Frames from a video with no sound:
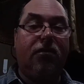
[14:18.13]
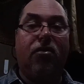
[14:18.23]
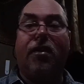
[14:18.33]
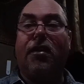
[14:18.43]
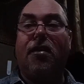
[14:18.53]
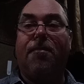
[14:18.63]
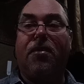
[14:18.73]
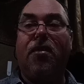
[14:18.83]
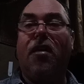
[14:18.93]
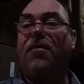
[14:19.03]
go get a cup of
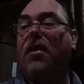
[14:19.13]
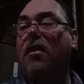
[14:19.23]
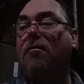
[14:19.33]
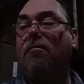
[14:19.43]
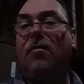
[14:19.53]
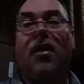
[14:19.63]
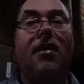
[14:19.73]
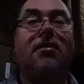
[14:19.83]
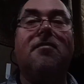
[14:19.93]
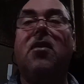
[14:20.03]
coffee,
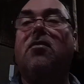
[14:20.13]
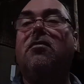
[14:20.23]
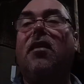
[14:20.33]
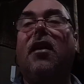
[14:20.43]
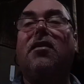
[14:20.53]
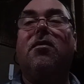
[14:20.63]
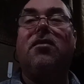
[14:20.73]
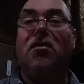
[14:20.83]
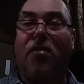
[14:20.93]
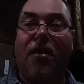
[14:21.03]
head to the boat. I know what
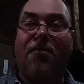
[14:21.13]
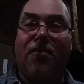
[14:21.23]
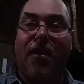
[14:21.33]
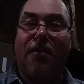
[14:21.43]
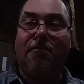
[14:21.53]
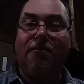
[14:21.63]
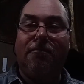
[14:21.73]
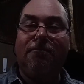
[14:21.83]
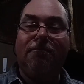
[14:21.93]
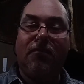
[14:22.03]
to do after that.
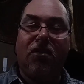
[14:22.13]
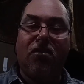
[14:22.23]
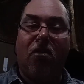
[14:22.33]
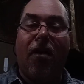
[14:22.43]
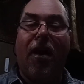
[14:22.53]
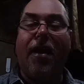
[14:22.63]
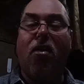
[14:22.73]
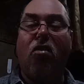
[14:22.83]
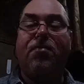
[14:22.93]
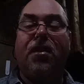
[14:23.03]
So I
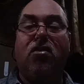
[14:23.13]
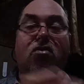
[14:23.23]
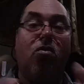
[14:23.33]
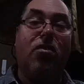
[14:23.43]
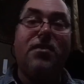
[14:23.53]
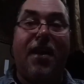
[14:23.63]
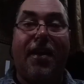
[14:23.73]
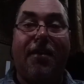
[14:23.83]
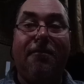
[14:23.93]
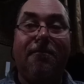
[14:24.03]
hope that your
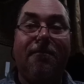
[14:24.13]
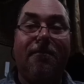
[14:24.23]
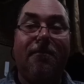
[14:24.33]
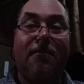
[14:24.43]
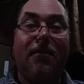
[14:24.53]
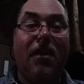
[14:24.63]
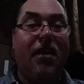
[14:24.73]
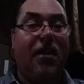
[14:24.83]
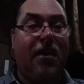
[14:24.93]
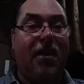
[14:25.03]
day
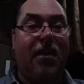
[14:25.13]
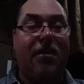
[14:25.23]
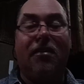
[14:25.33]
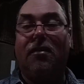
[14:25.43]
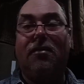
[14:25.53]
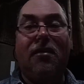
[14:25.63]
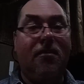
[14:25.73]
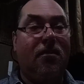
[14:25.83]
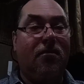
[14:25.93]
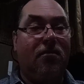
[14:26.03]
is
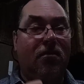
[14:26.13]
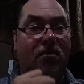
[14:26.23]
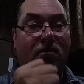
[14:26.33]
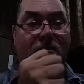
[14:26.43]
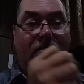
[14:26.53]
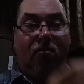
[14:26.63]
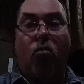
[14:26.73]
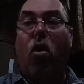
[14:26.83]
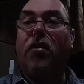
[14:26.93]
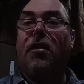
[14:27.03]

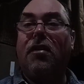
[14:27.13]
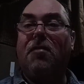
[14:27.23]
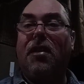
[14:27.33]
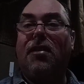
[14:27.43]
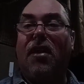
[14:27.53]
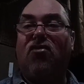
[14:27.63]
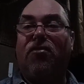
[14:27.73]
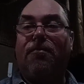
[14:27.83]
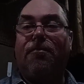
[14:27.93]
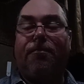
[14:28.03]
walking in
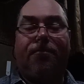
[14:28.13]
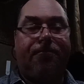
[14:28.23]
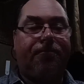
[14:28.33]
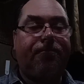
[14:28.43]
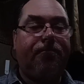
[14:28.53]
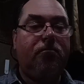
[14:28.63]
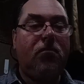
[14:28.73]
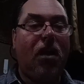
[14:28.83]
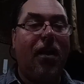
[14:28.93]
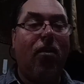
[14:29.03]
meditation.
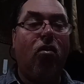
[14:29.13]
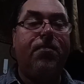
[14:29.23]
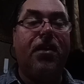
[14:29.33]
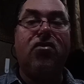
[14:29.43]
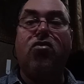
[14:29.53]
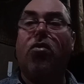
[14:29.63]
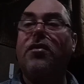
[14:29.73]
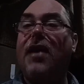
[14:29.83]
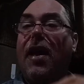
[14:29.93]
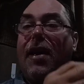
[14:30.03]
I hope that your
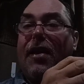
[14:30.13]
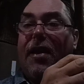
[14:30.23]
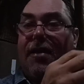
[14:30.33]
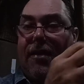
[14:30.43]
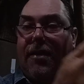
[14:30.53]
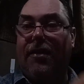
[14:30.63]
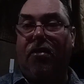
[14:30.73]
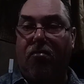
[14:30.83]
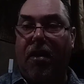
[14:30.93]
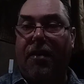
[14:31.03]
day is a
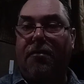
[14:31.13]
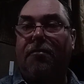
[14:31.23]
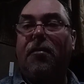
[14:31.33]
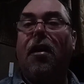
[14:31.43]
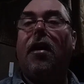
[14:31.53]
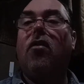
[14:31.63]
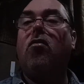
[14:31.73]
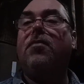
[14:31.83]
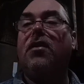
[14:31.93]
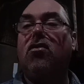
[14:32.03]
clear mind. I
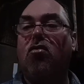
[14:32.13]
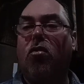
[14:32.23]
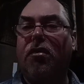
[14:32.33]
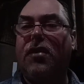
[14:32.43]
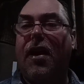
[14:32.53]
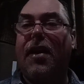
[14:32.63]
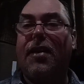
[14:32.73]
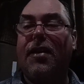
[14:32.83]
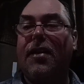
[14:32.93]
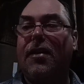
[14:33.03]
hope that your
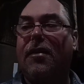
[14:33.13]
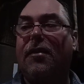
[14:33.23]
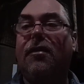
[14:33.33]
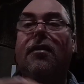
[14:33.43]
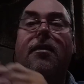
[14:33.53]
day is,